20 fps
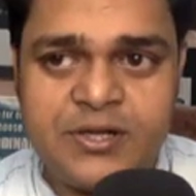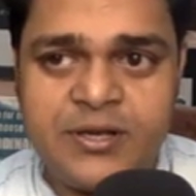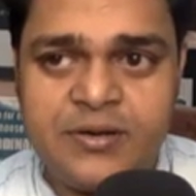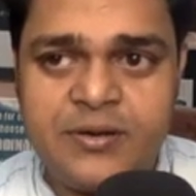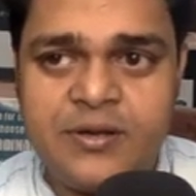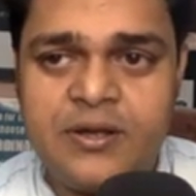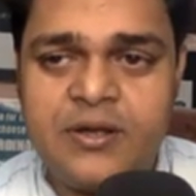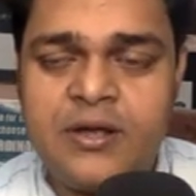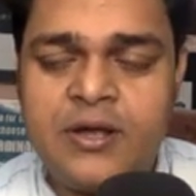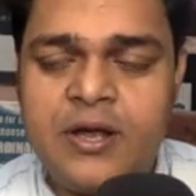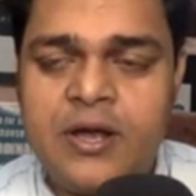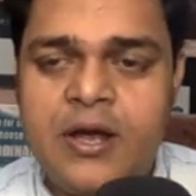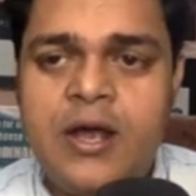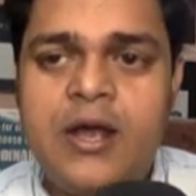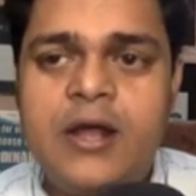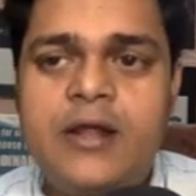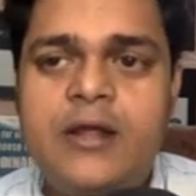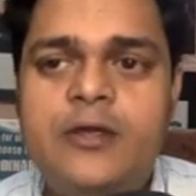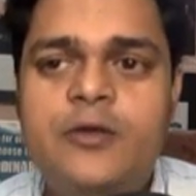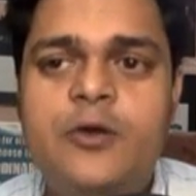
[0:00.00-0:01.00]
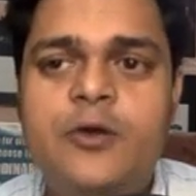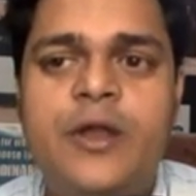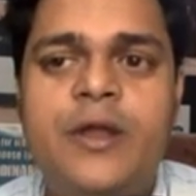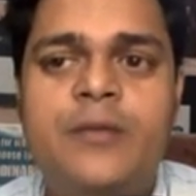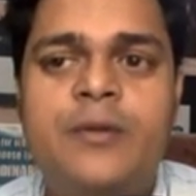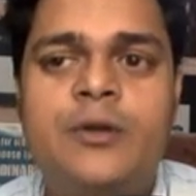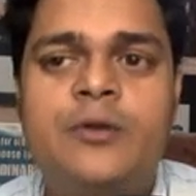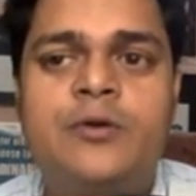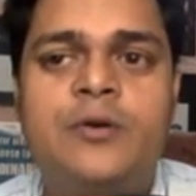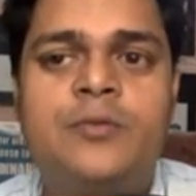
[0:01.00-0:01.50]
gig, you are
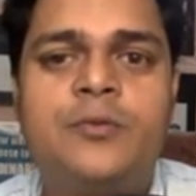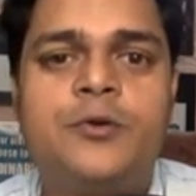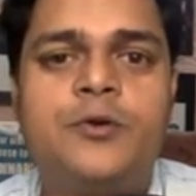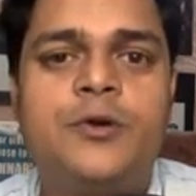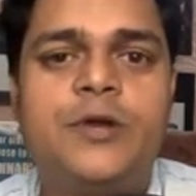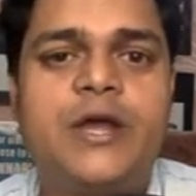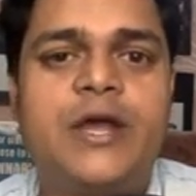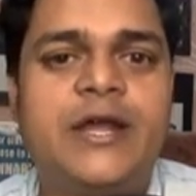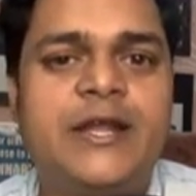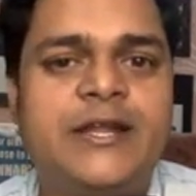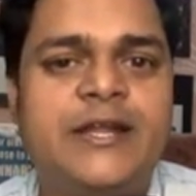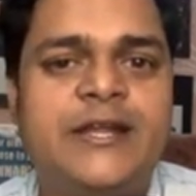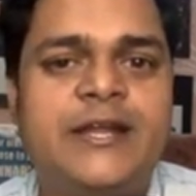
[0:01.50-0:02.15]
able to upload any